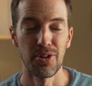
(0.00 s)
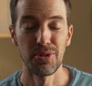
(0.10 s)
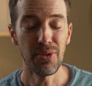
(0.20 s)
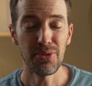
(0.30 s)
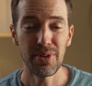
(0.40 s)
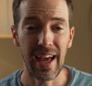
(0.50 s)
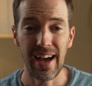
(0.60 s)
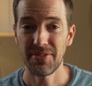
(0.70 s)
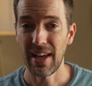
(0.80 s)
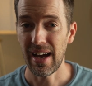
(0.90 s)
You don't really
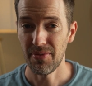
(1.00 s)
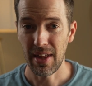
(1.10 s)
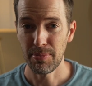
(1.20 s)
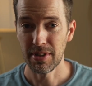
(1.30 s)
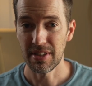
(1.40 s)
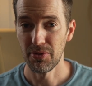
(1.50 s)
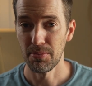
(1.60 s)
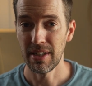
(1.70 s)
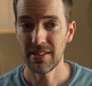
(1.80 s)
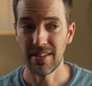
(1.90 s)
have to have that much
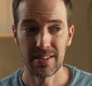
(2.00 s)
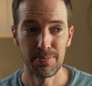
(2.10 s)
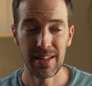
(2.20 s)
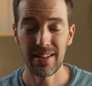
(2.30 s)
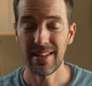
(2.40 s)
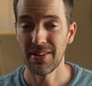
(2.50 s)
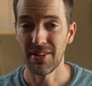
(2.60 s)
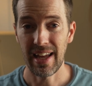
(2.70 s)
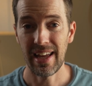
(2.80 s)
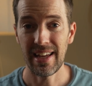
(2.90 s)
information. It's mainly
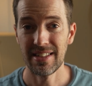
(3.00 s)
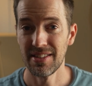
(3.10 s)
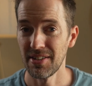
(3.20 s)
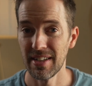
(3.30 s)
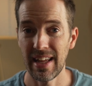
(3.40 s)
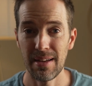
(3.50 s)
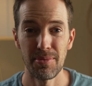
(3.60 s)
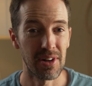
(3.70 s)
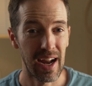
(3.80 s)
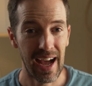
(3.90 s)
their age, their name,
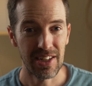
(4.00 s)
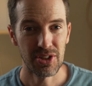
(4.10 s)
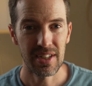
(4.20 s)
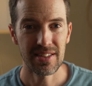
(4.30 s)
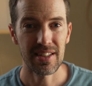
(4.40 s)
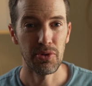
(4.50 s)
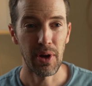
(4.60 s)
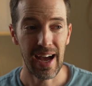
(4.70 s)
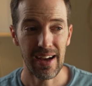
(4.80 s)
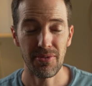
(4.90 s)
their address. If you
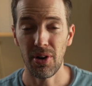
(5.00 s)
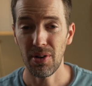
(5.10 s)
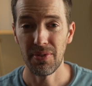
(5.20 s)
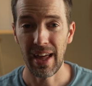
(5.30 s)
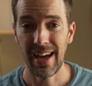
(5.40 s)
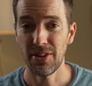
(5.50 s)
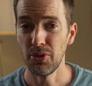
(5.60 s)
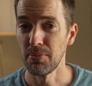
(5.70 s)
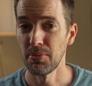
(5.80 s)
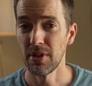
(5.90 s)
have all of that,
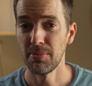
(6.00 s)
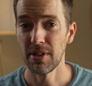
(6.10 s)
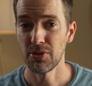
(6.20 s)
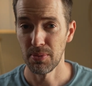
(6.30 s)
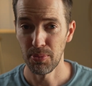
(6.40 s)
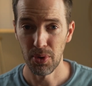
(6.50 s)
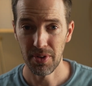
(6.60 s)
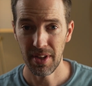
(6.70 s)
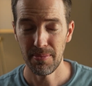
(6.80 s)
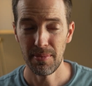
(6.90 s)
you can pretty much
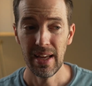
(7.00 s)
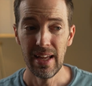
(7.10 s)
report them.